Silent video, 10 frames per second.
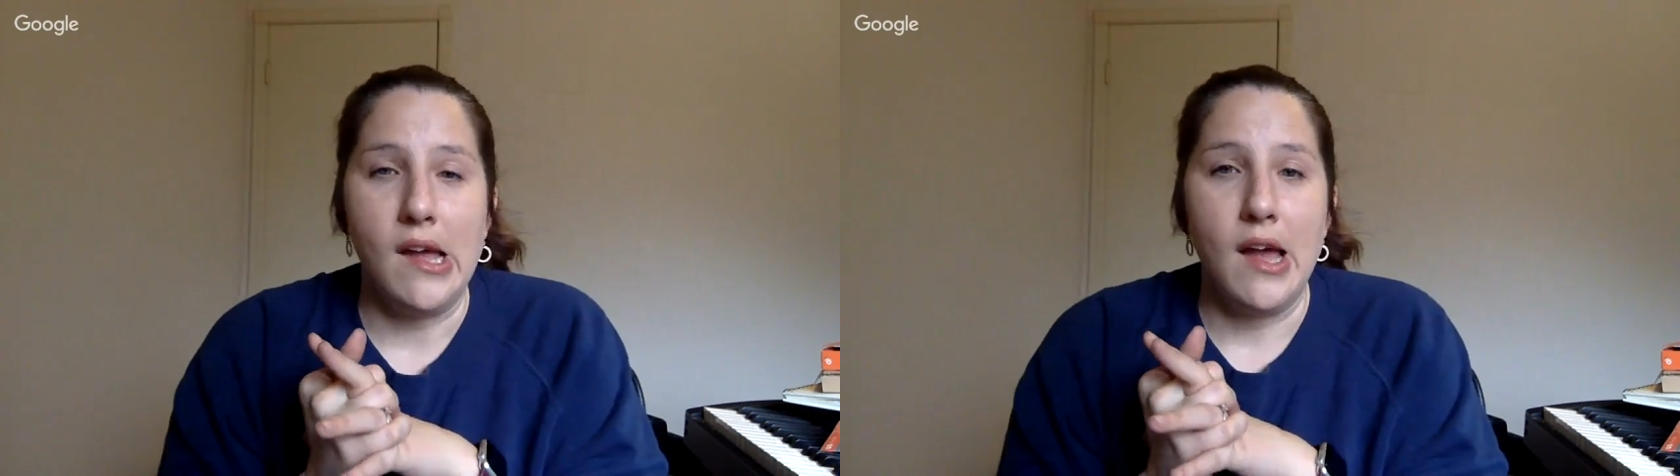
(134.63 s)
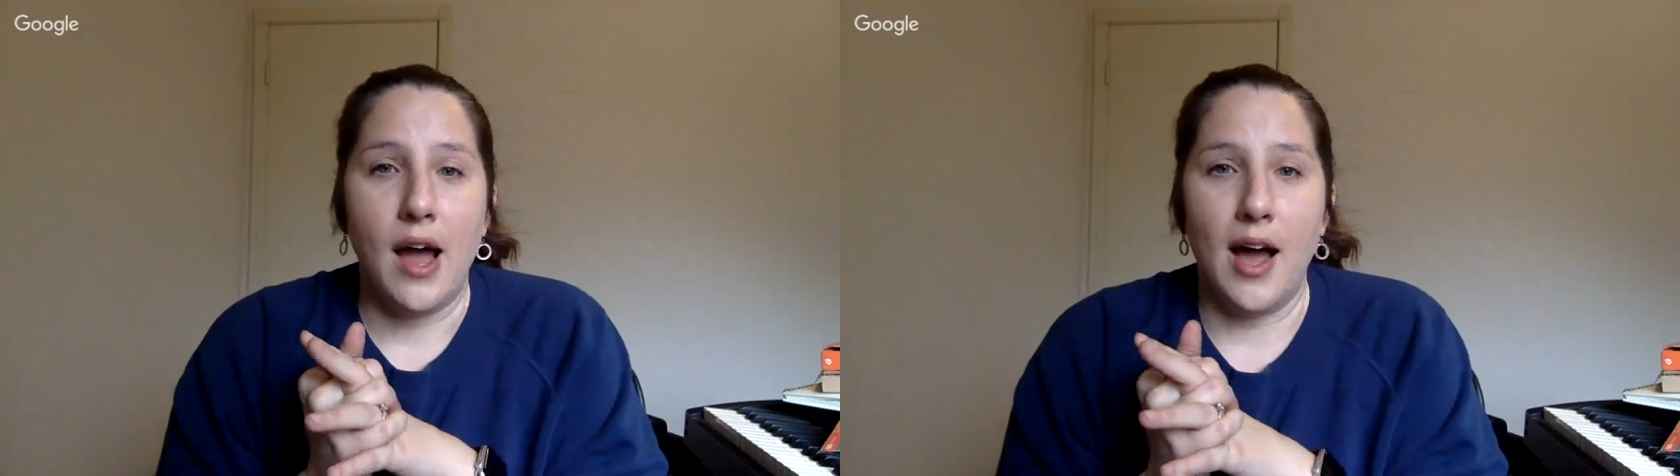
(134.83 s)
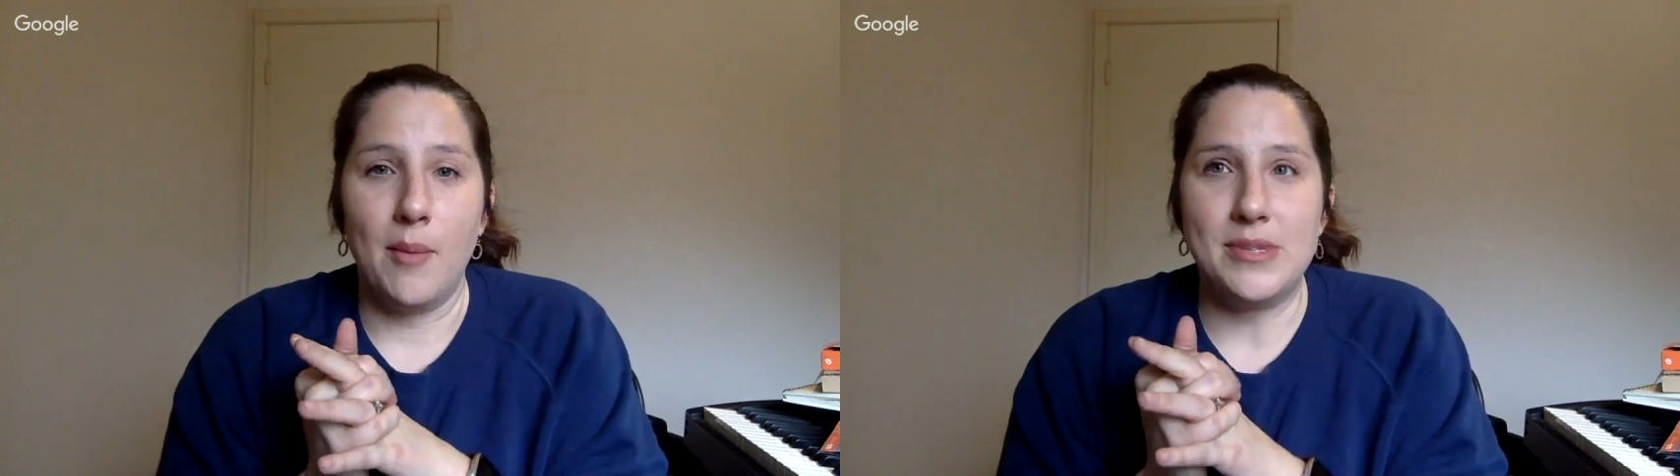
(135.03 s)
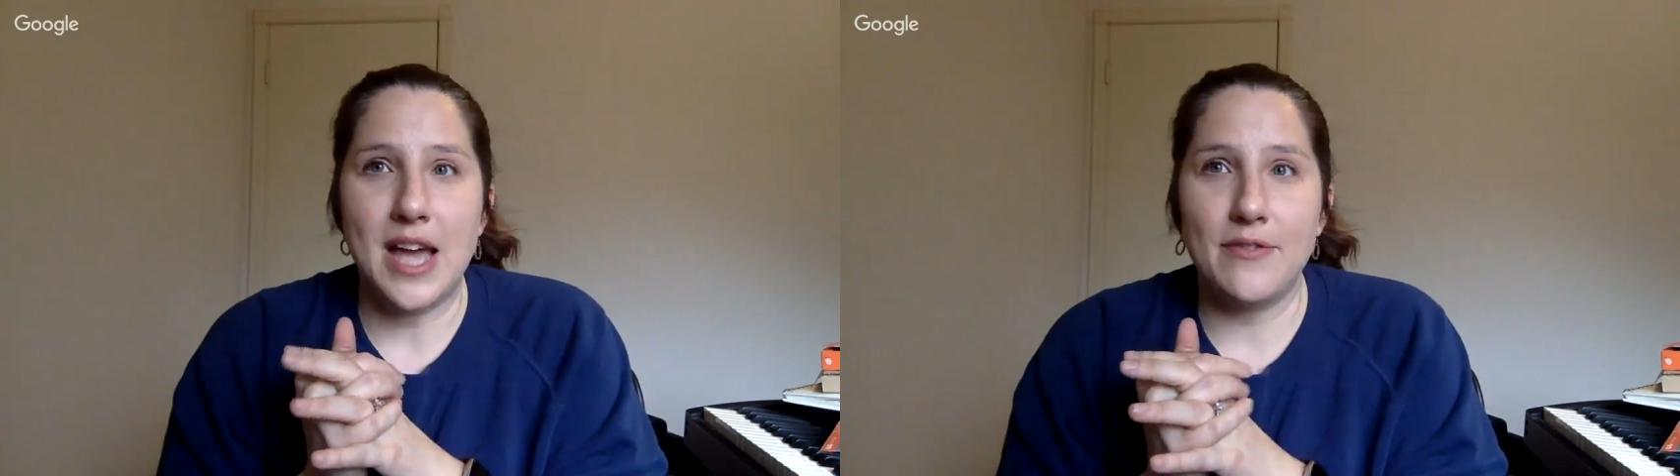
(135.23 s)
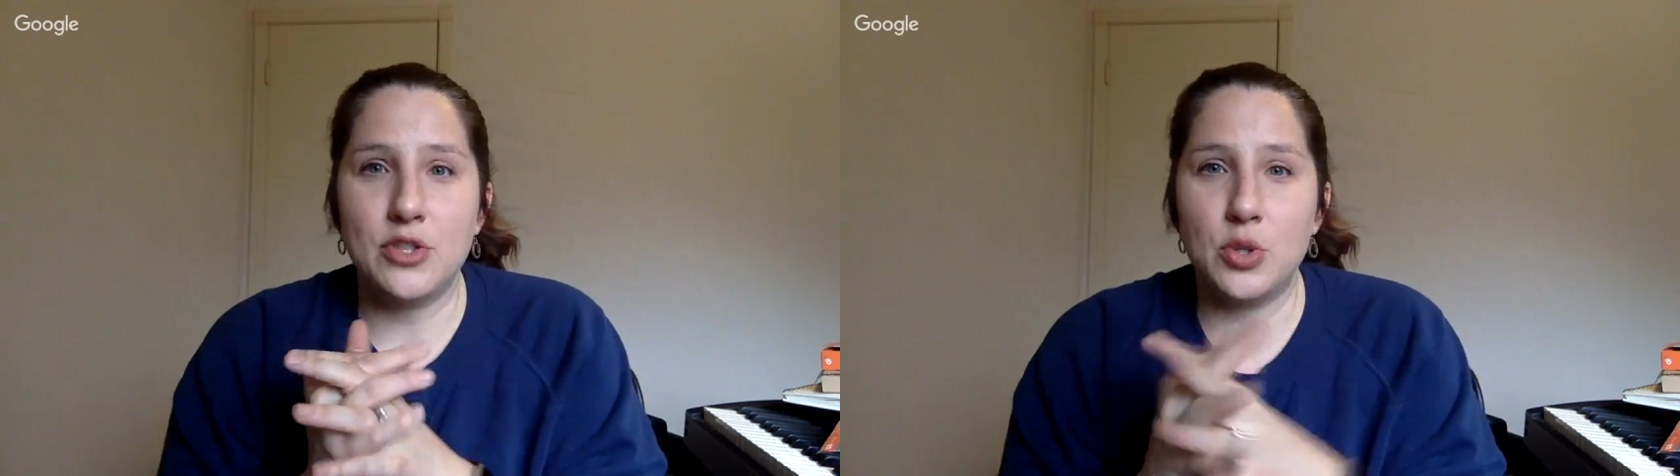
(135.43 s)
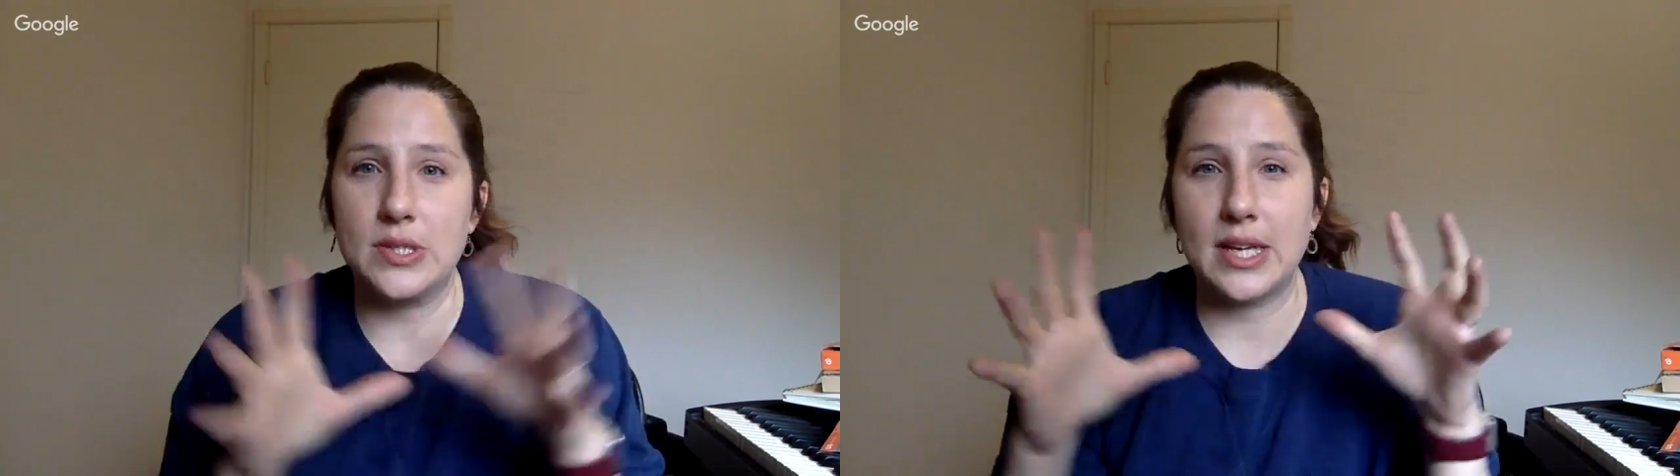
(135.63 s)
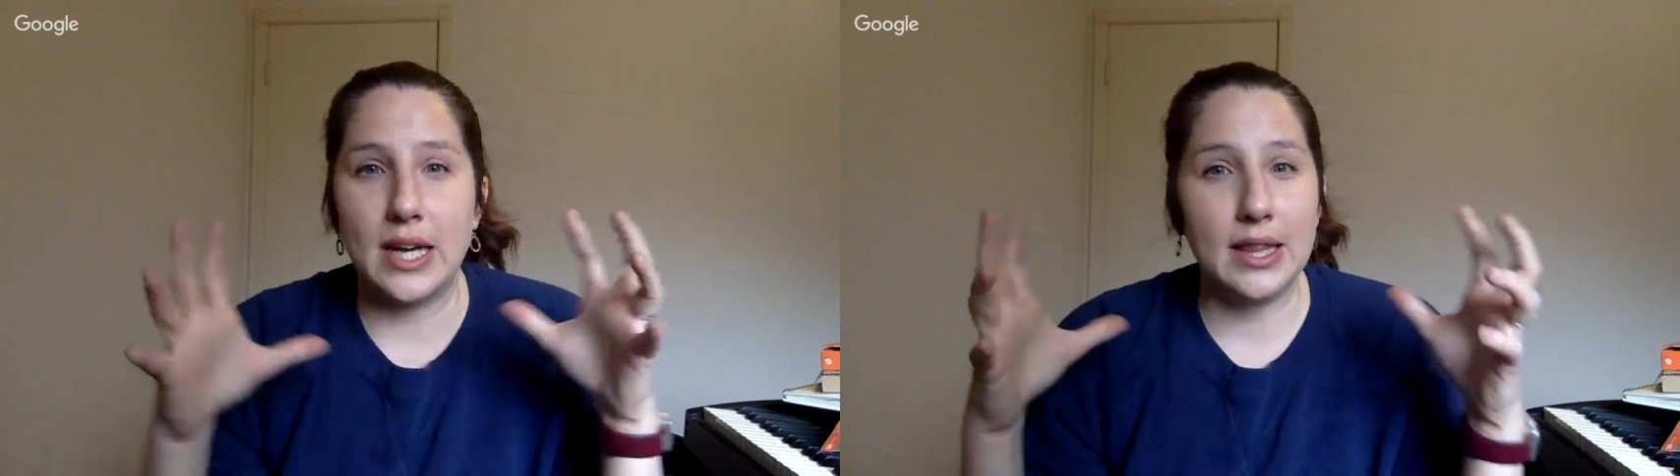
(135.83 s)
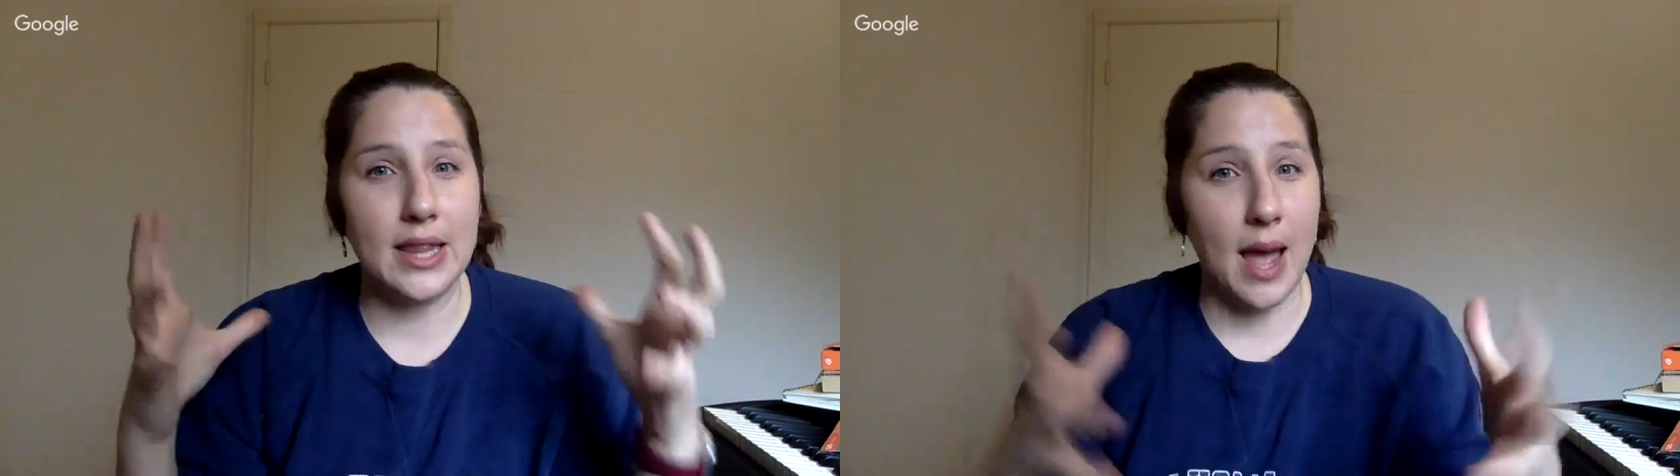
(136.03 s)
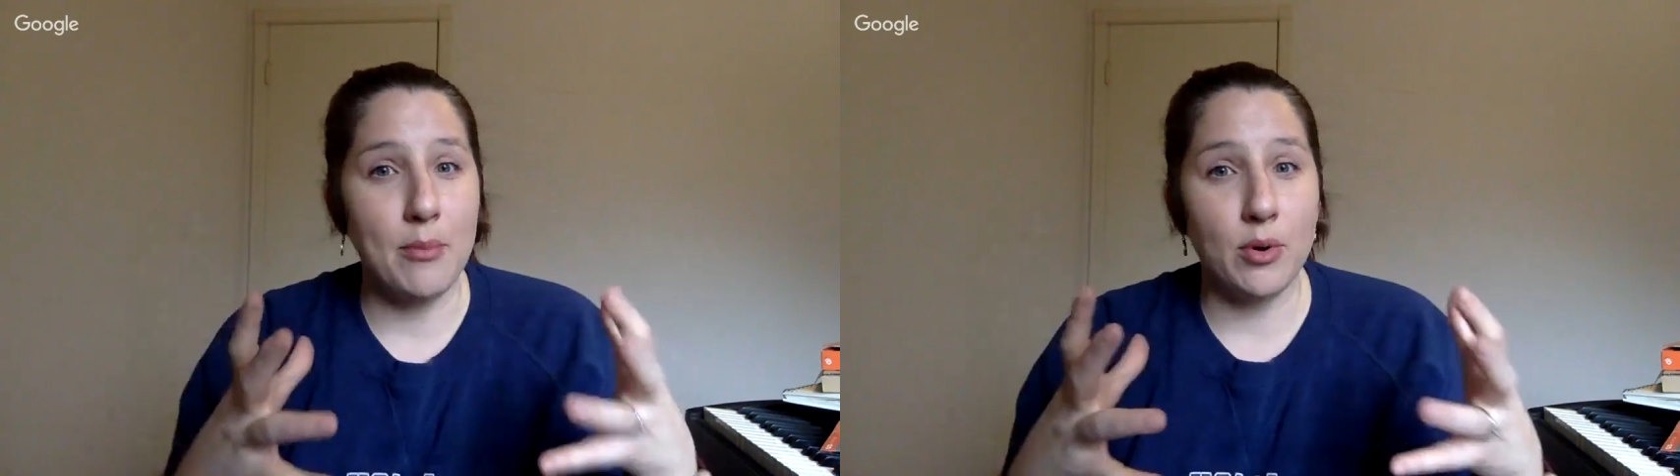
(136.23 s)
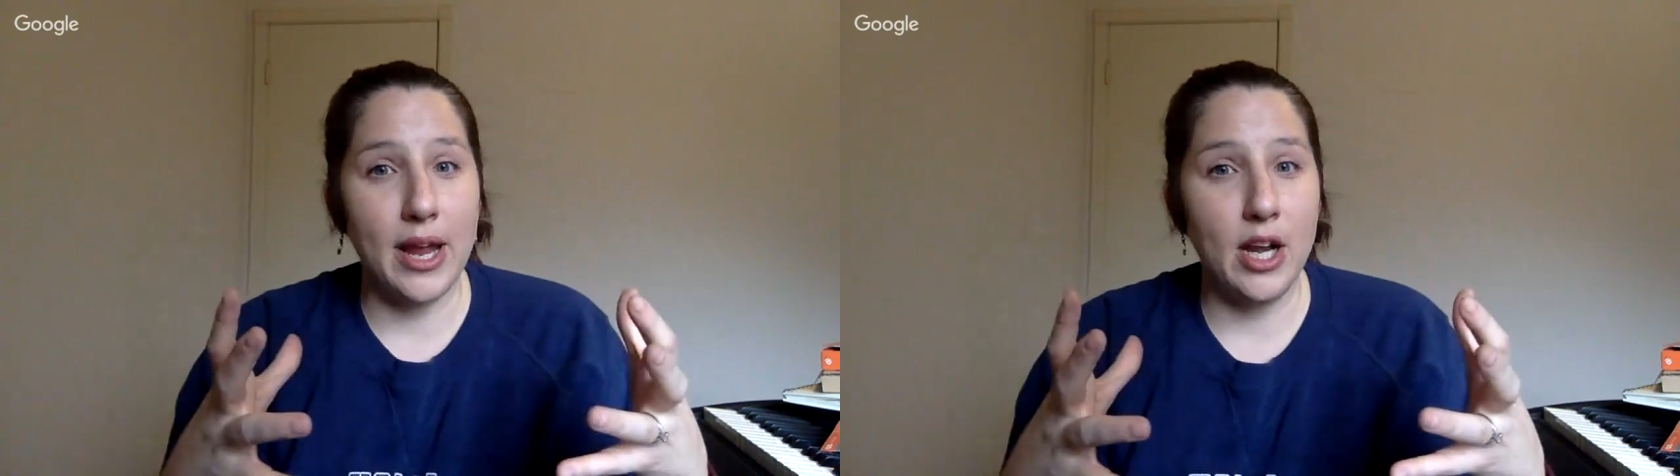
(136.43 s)
to have students
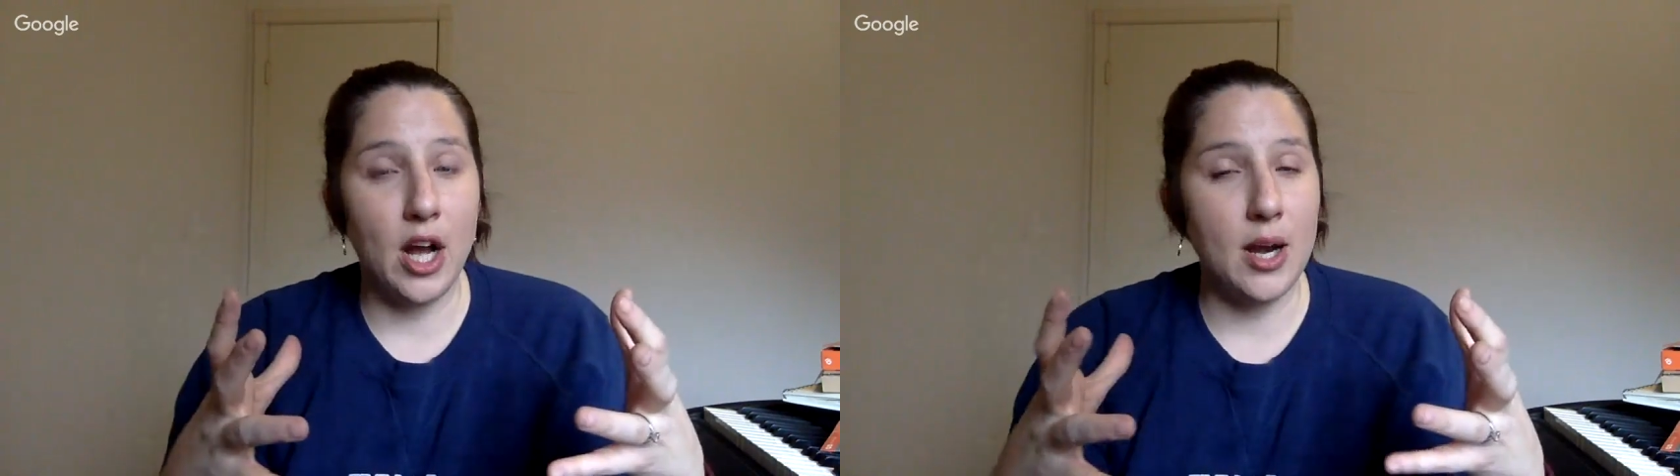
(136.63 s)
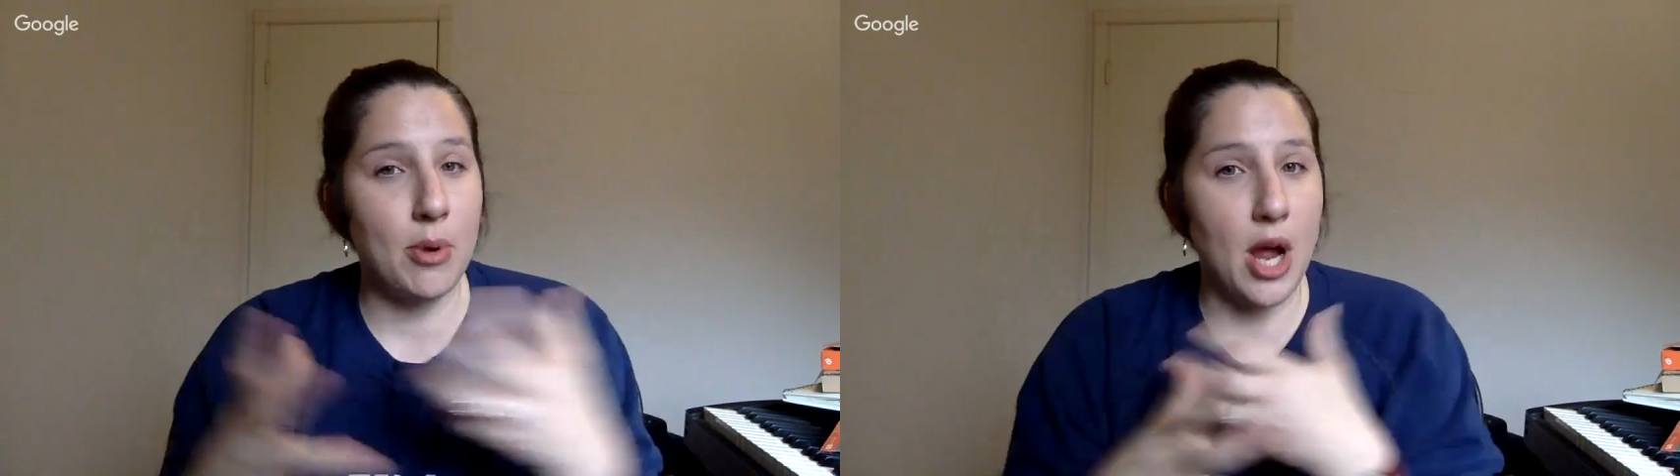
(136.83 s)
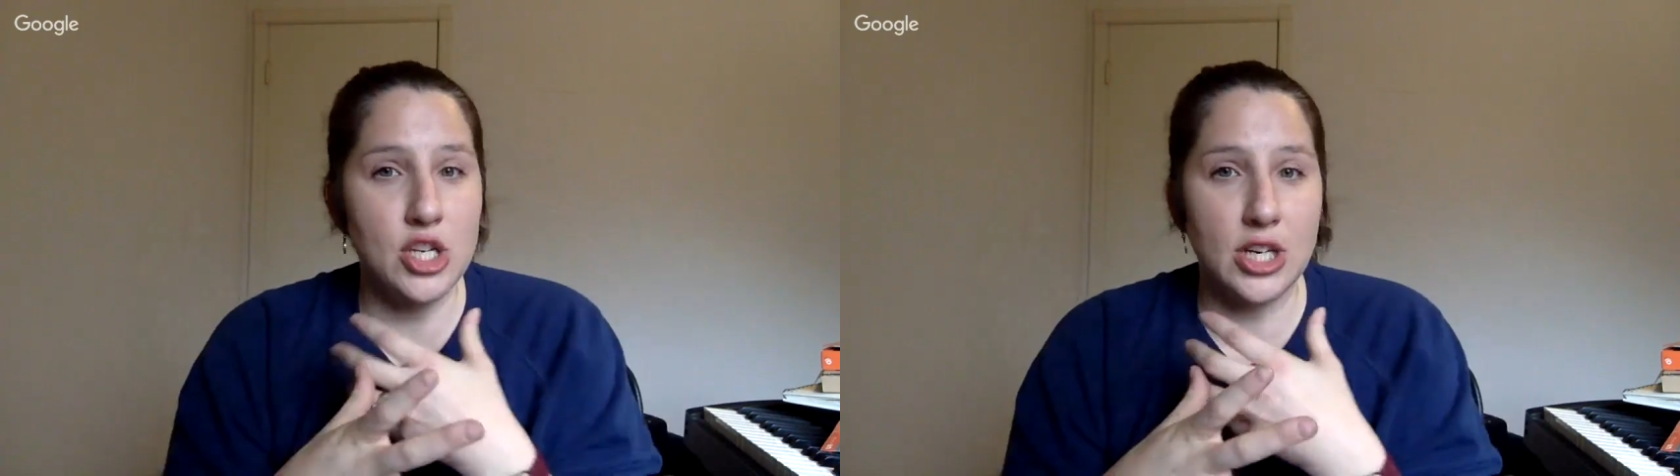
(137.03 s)
collaborate on a project.